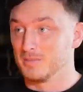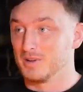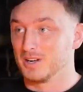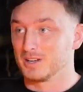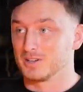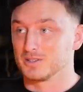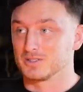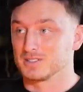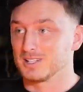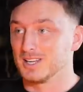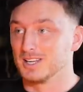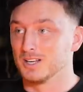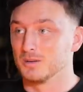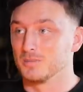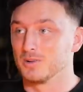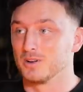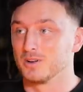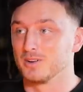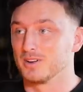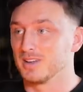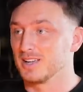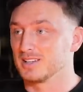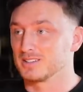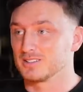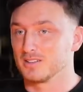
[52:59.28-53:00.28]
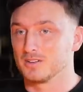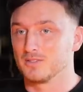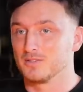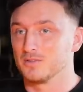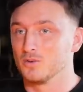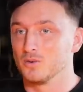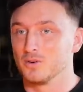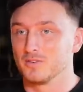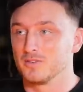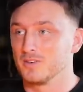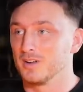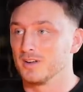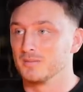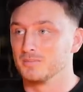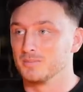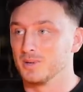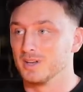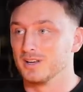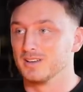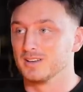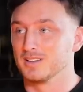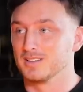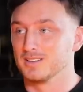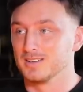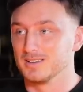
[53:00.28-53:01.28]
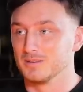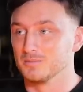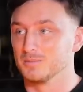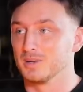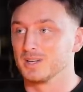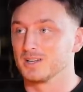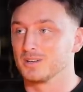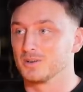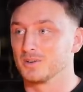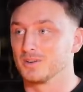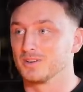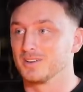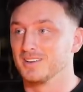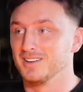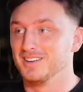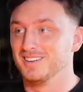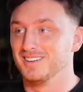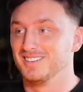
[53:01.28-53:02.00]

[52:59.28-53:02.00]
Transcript: Michael Saylor bloke has like four or five billion in Bitcoin.